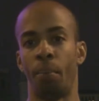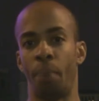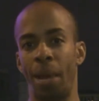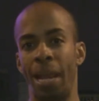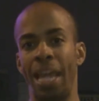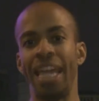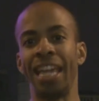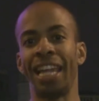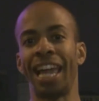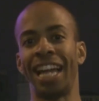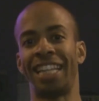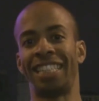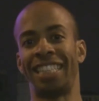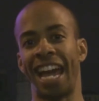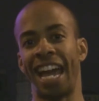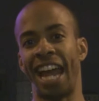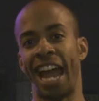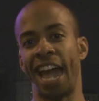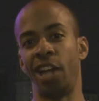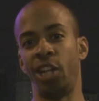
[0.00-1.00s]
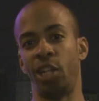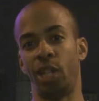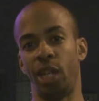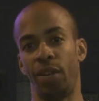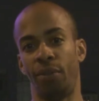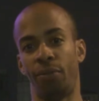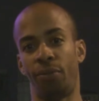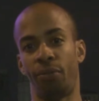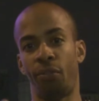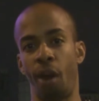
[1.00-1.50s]
but he likes that
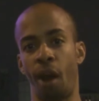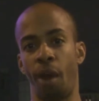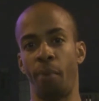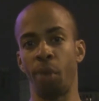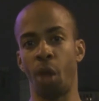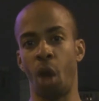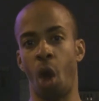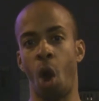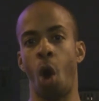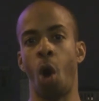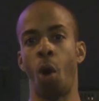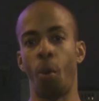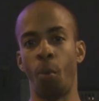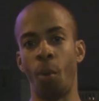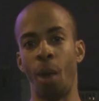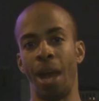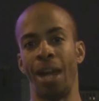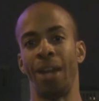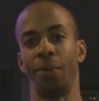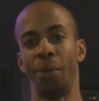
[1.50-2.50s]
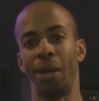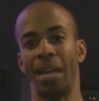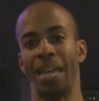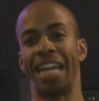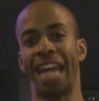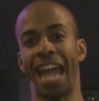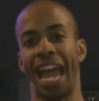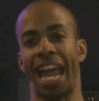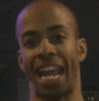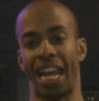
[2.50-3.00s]
energy from the home when we
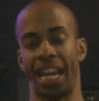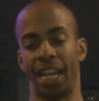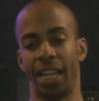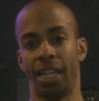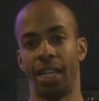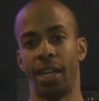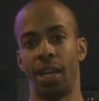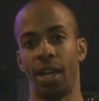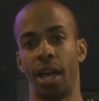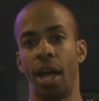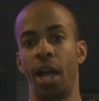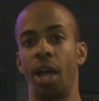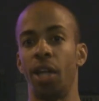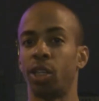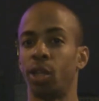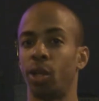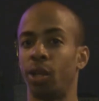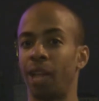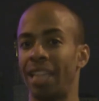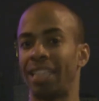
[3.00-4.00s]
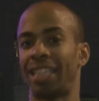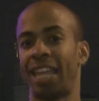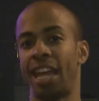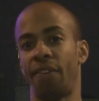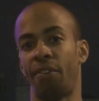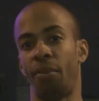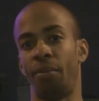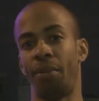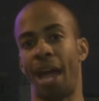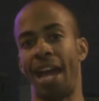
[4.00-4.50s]
get it. So let's
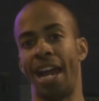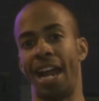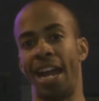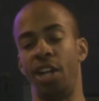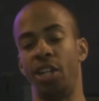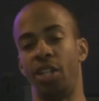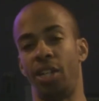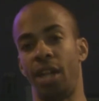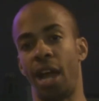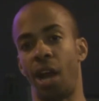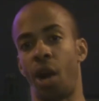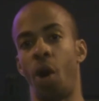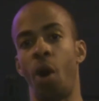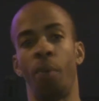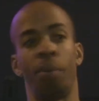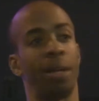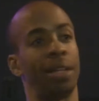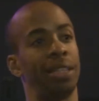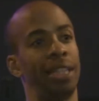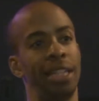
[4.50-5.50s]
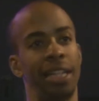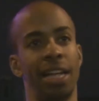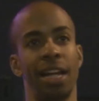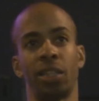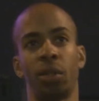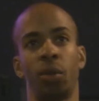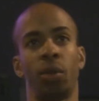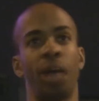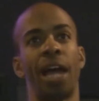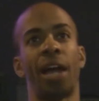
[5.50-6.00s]
give him that energy at home because he doesn't